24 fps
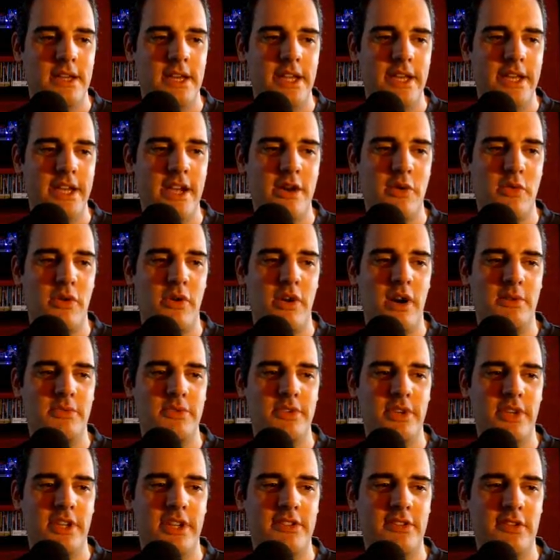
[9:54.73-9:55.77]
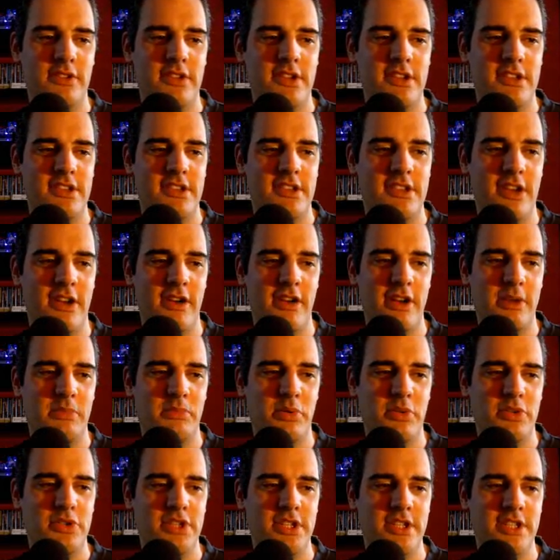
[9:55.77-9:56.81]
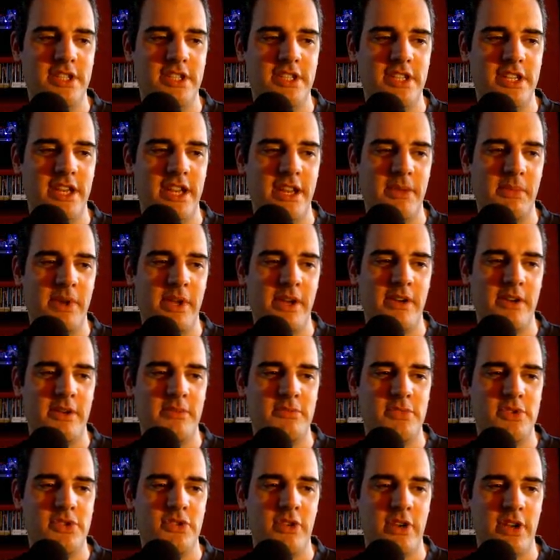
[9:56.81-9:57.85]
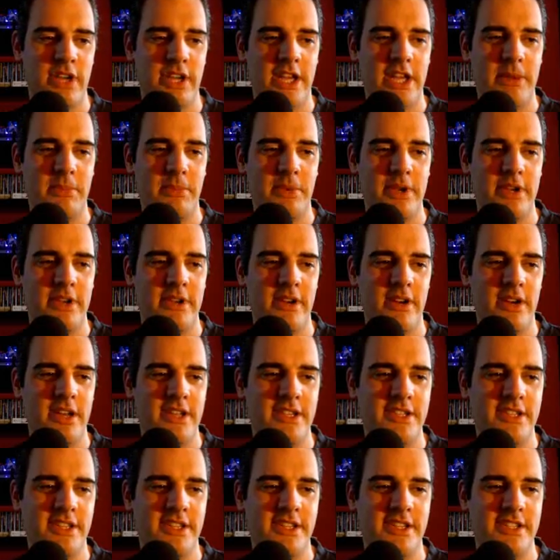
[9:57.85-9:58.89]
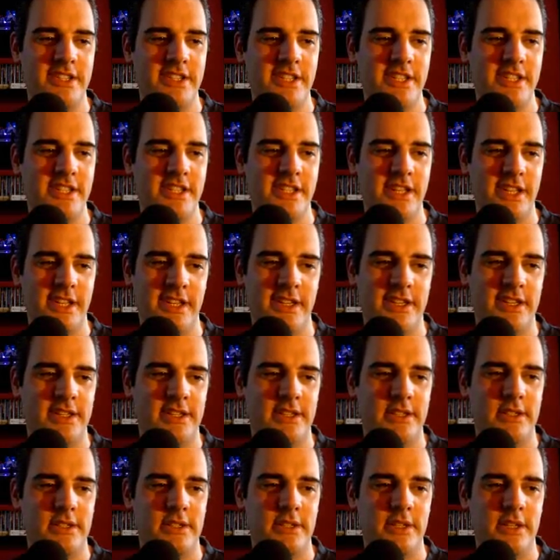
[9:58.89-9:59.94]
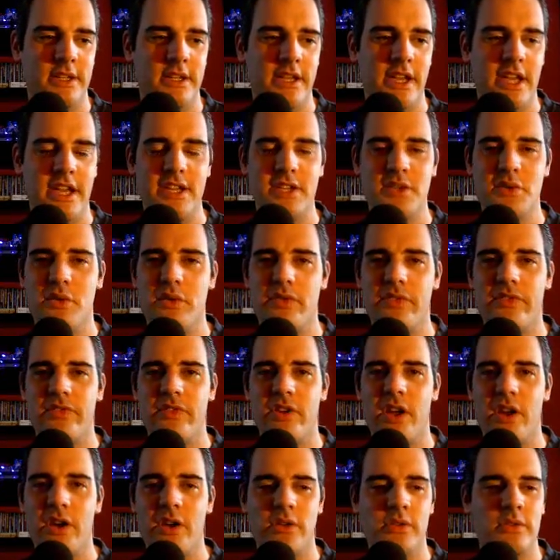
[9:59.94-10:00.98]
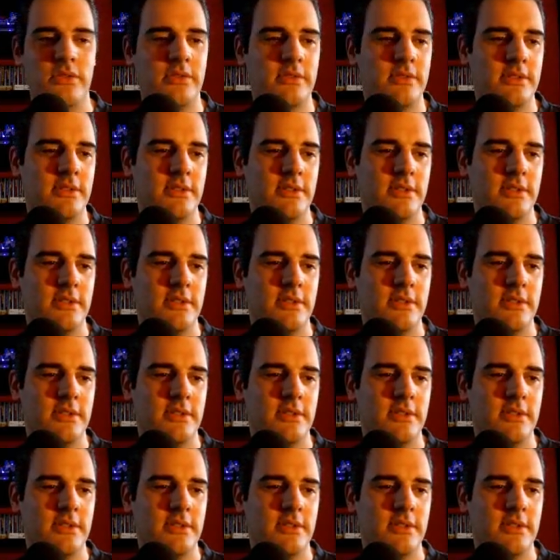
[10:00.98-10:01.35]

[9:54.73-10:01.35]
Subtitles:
And now what I'm doing is not necessarily pushing to the limit, I'm trying to keep it nice and consistent, get into a flow,